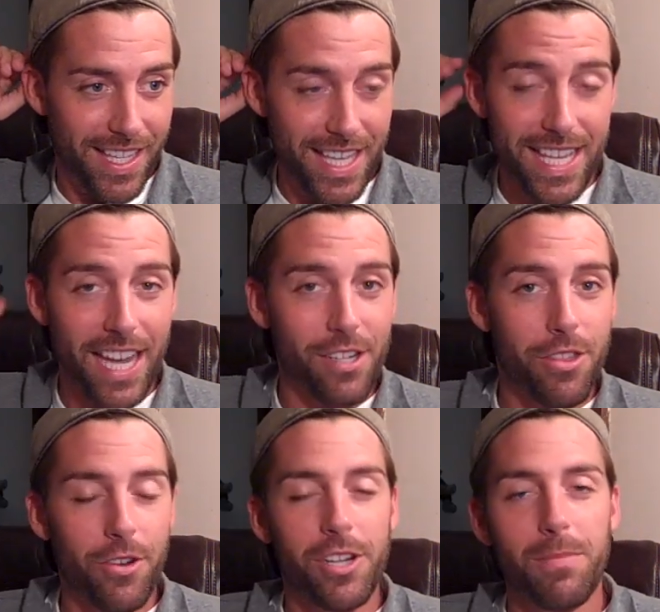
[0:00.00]
he gained
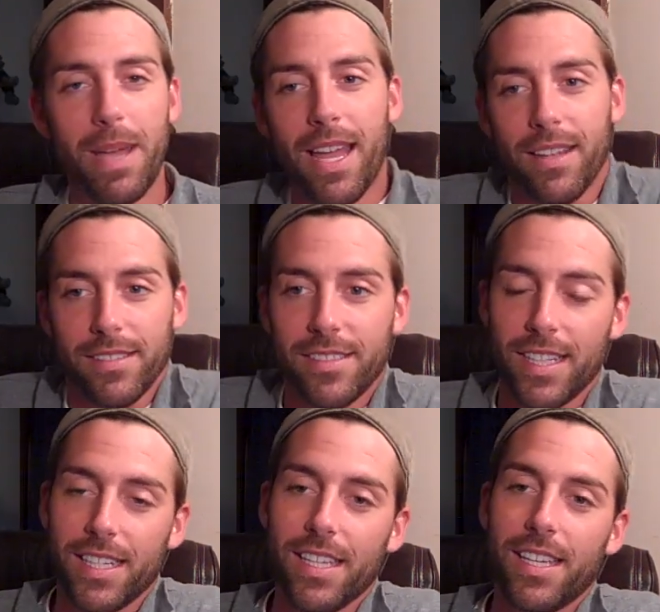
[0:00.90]
thirty
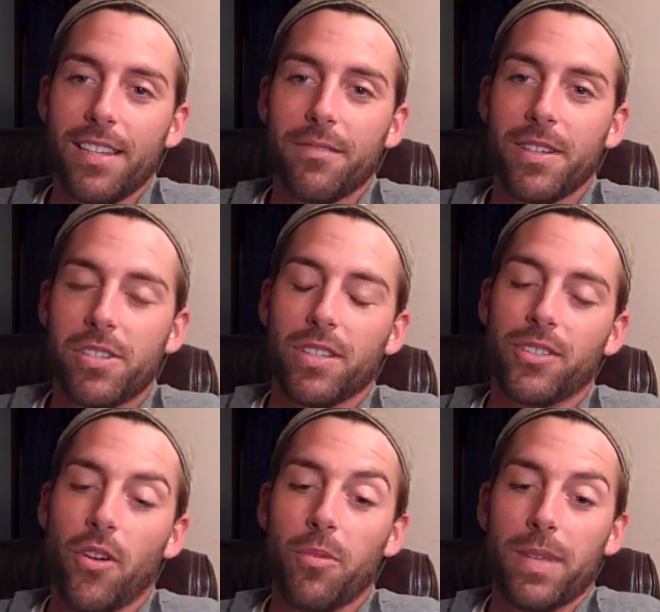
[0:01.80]
pounds. And he, he
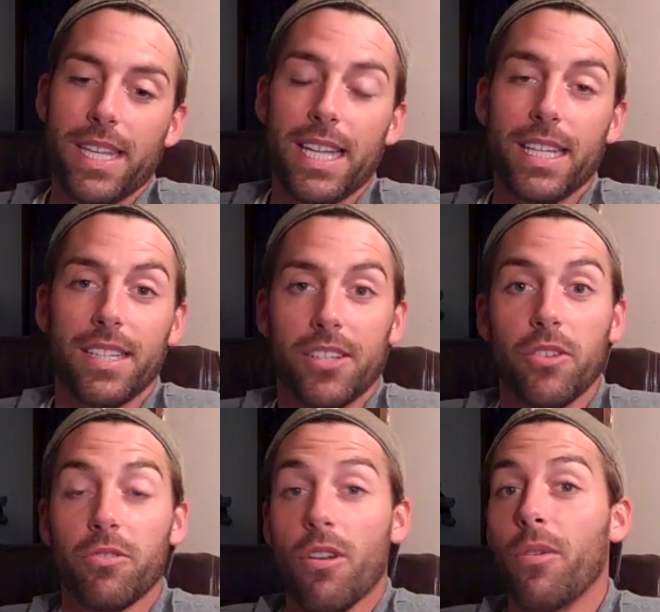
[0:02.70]
eventually told me that, like, you
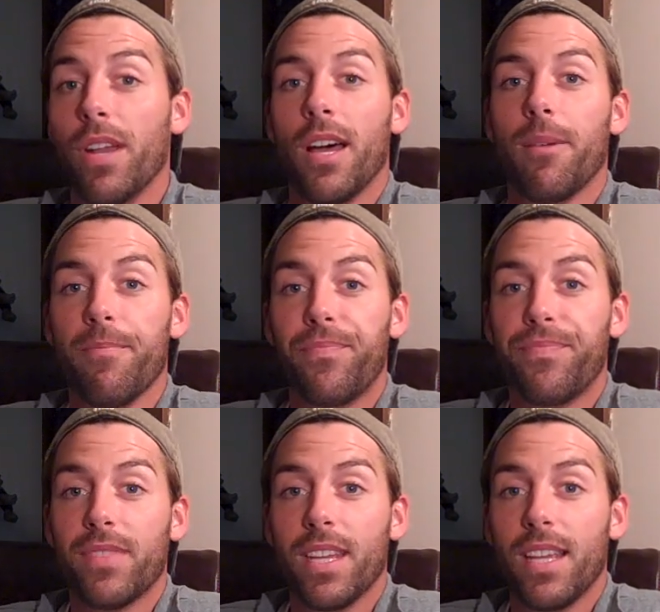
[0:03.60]
know, growing up,
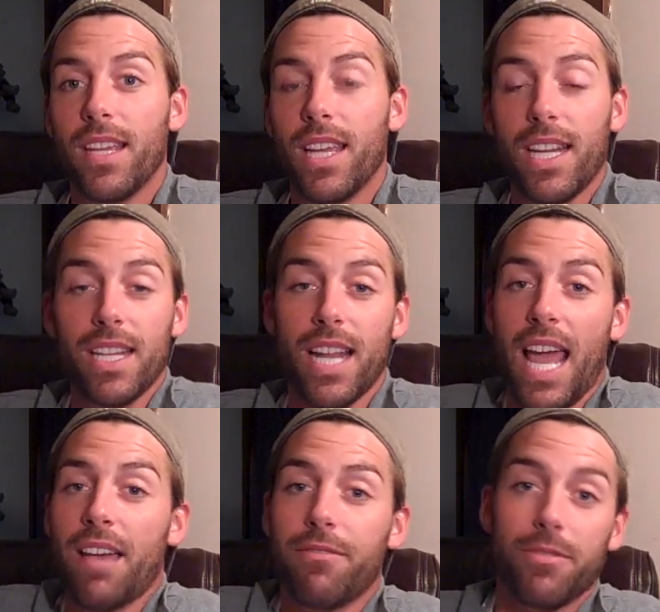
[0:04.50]
he didn't
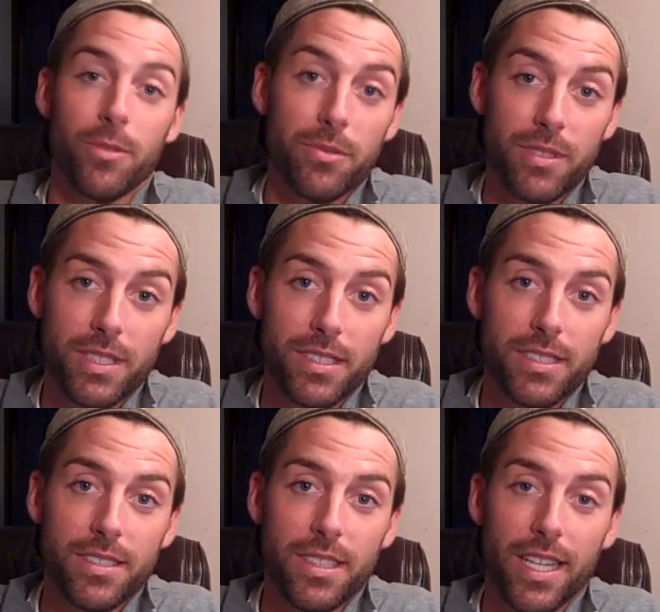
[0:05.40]
have food.
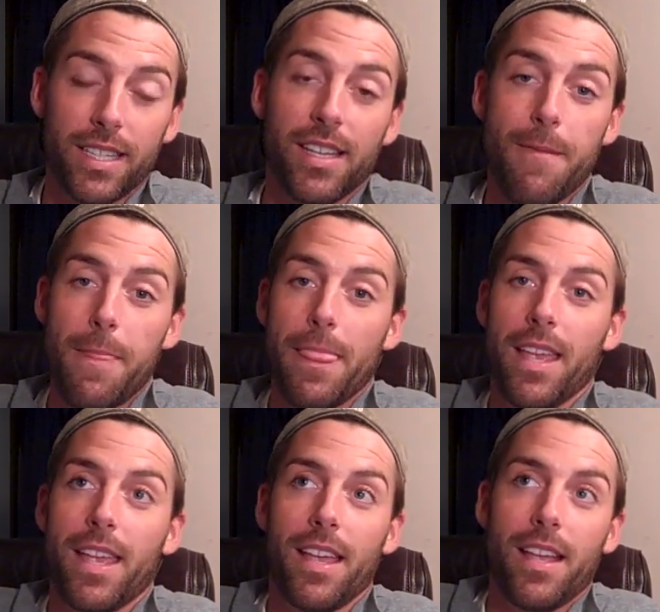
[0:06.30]
Like,
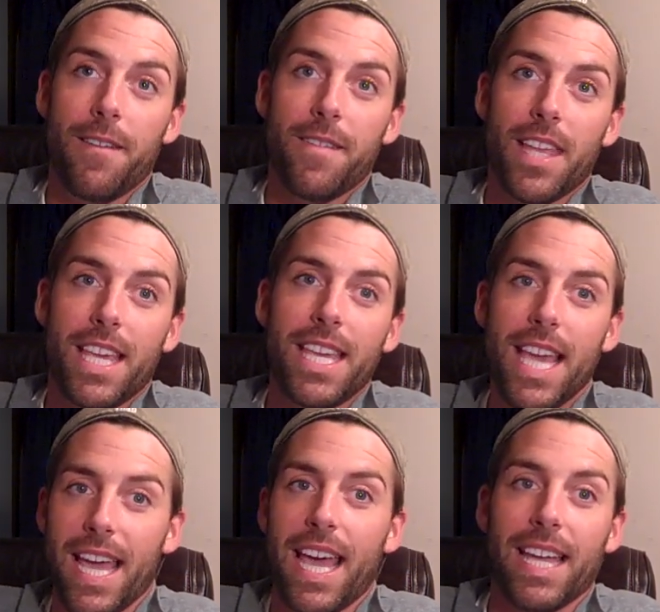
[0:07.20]

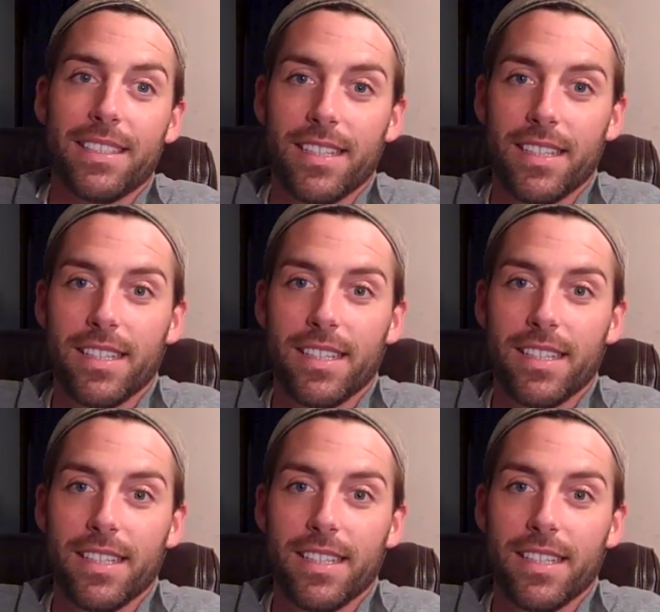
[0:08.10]
he had